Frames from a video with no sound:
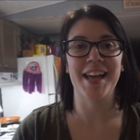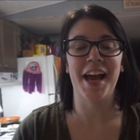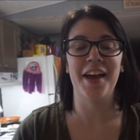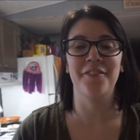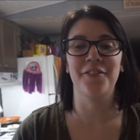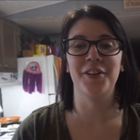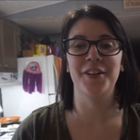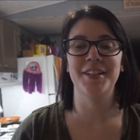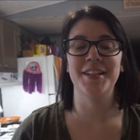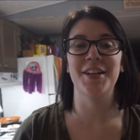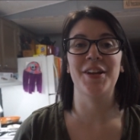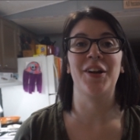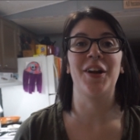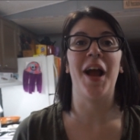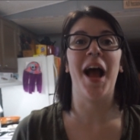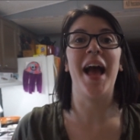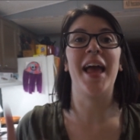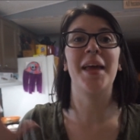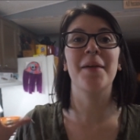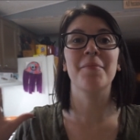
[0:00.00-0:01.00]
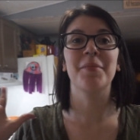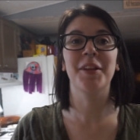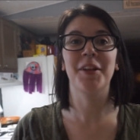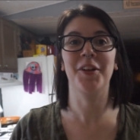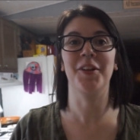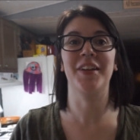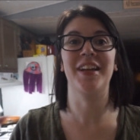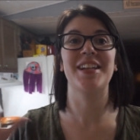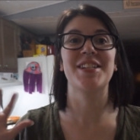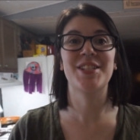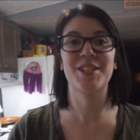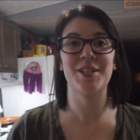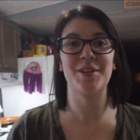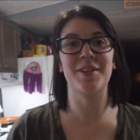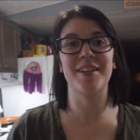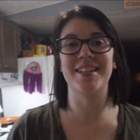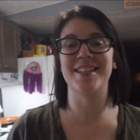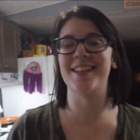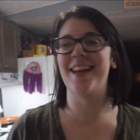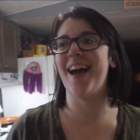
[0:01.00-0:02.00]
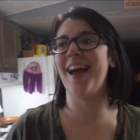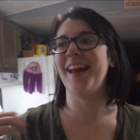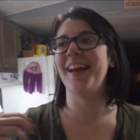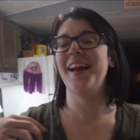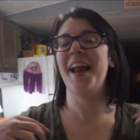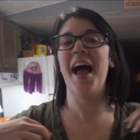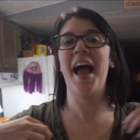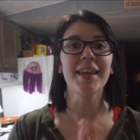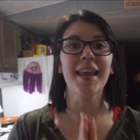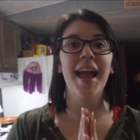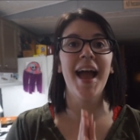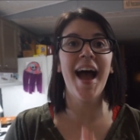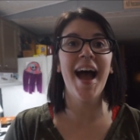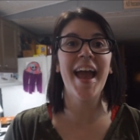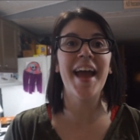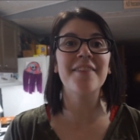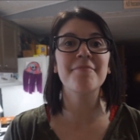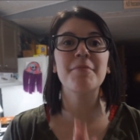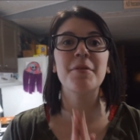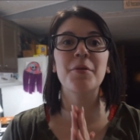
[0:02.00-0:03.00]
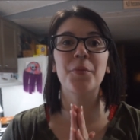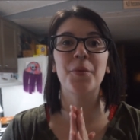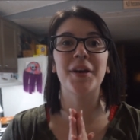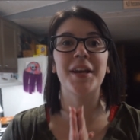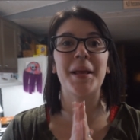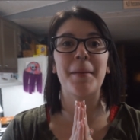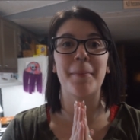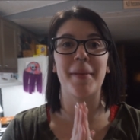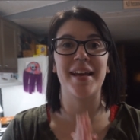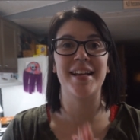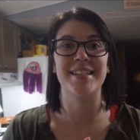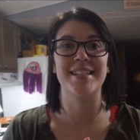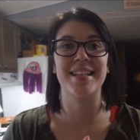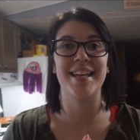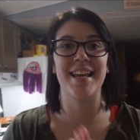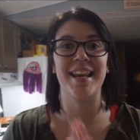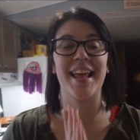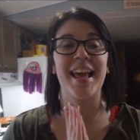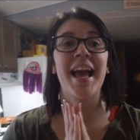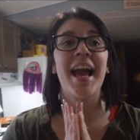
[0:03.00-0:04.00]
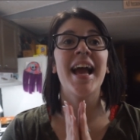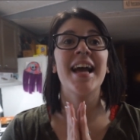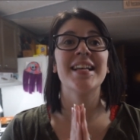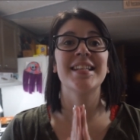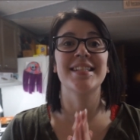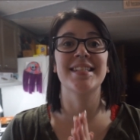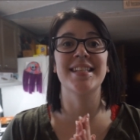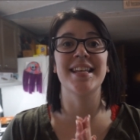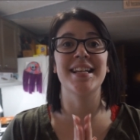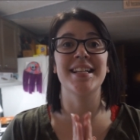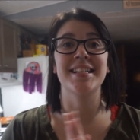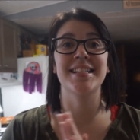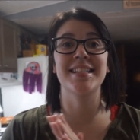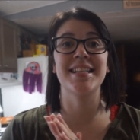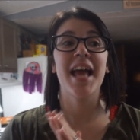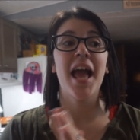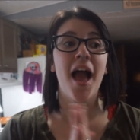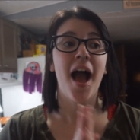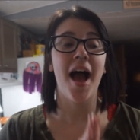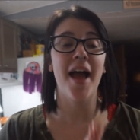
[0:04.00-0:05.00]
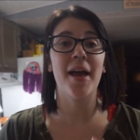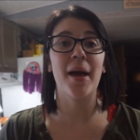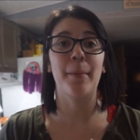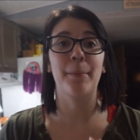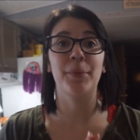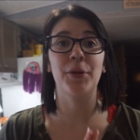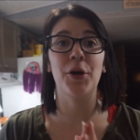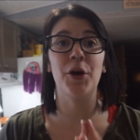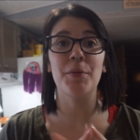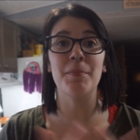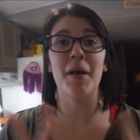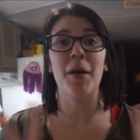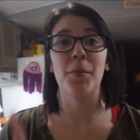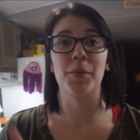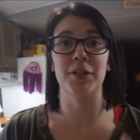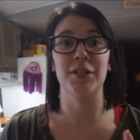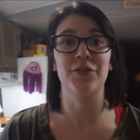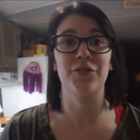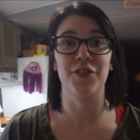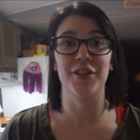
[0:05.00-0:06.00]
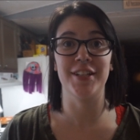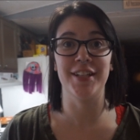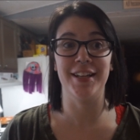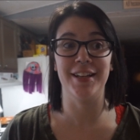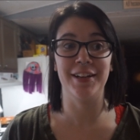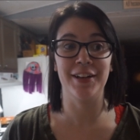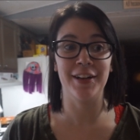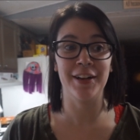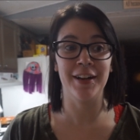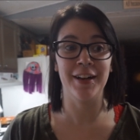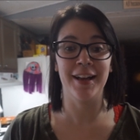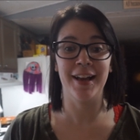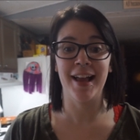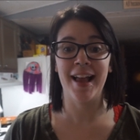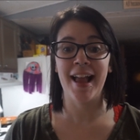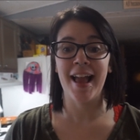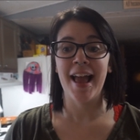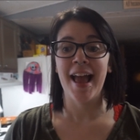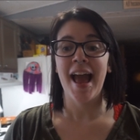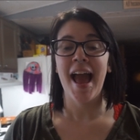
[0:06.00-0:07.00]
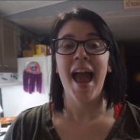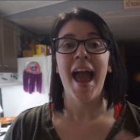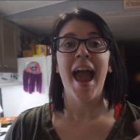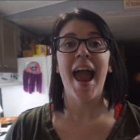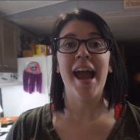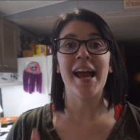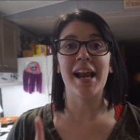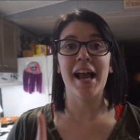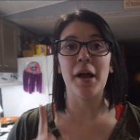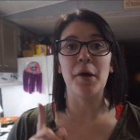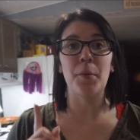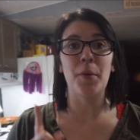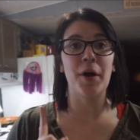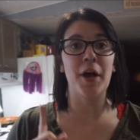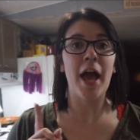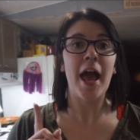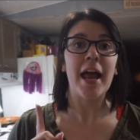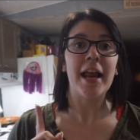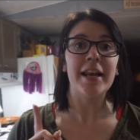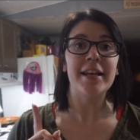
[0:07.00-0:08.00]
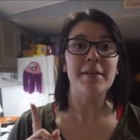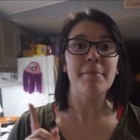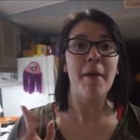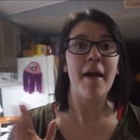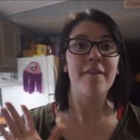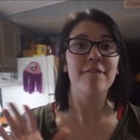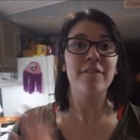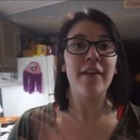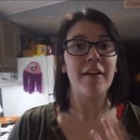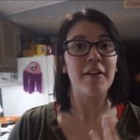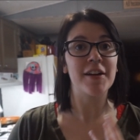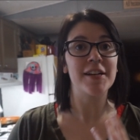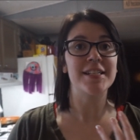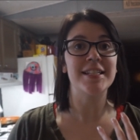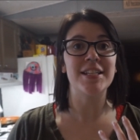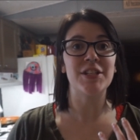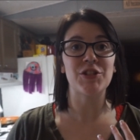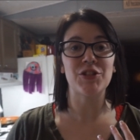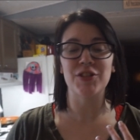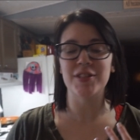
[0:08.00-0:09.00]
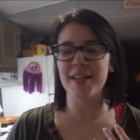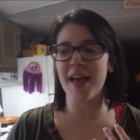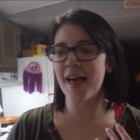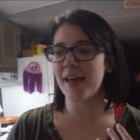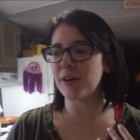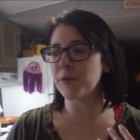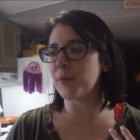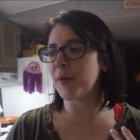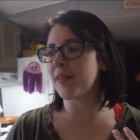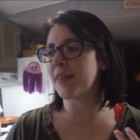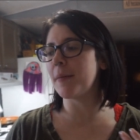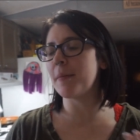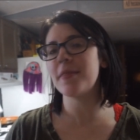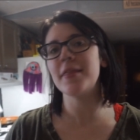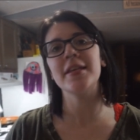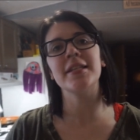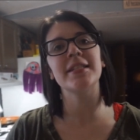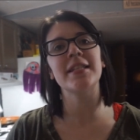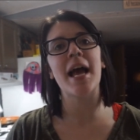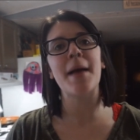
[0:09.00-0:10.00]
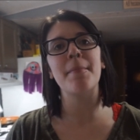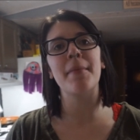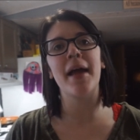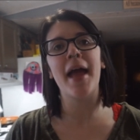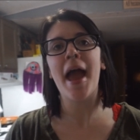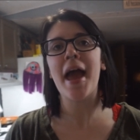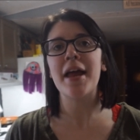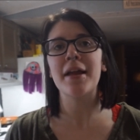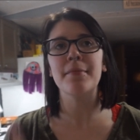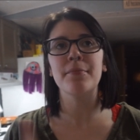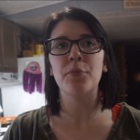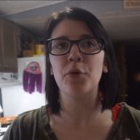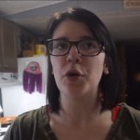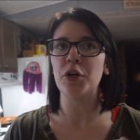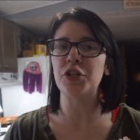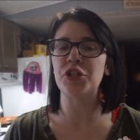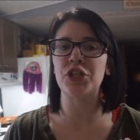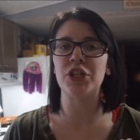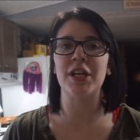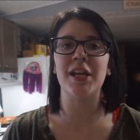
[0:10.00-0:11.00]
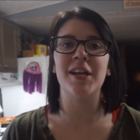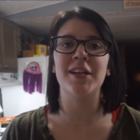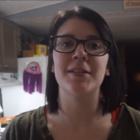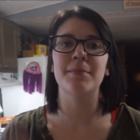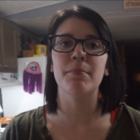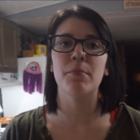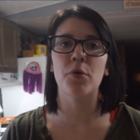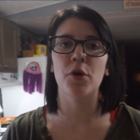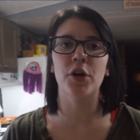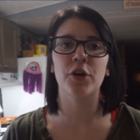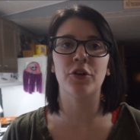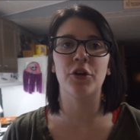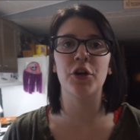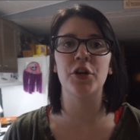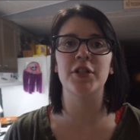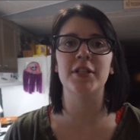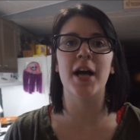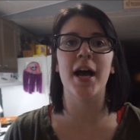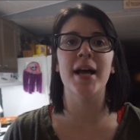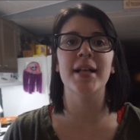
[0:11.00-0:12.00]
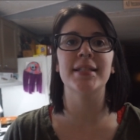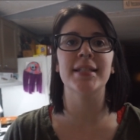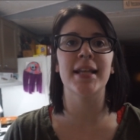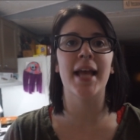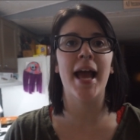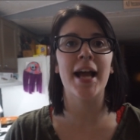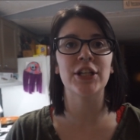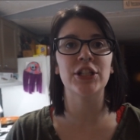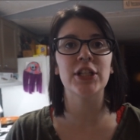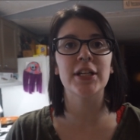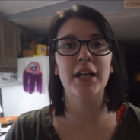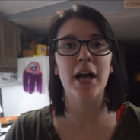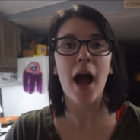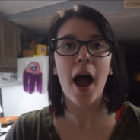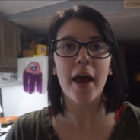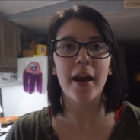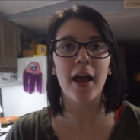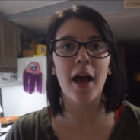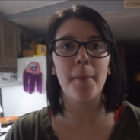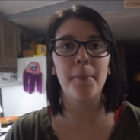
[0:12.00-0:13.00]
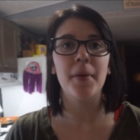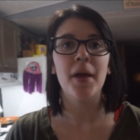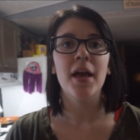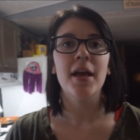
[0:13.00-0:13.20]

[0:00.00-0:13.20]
for dinner. I am literally so excited. I, I have been wanting baked ziti since I uploaded my what's for dinner. And I went ahead and did my favorite Caesar salad with it, but this time I added more cheese, more croutons, and I actually cut up